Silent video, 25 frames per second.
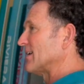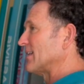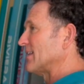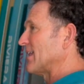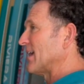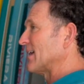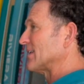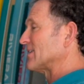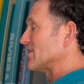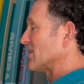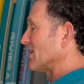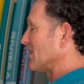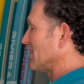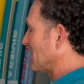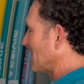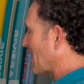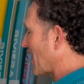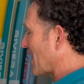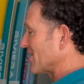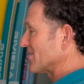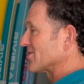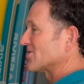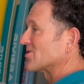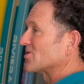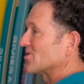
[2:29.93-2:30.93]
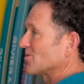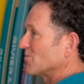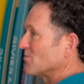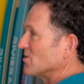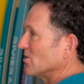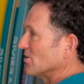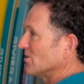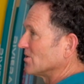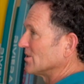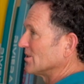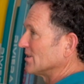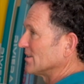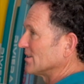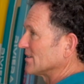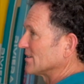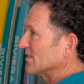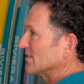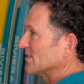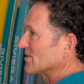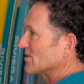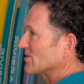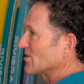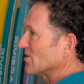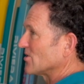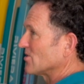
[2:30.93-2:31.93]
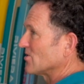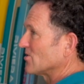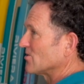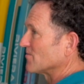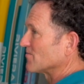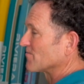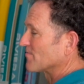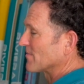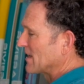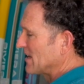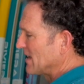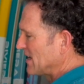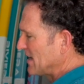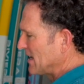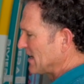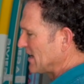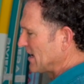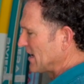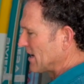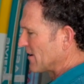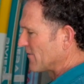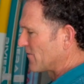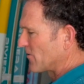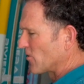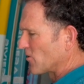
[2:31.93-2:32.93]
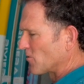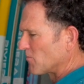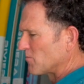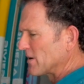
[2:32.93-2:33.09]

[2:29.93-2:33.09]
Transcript: That's a lot of stability. So if you're a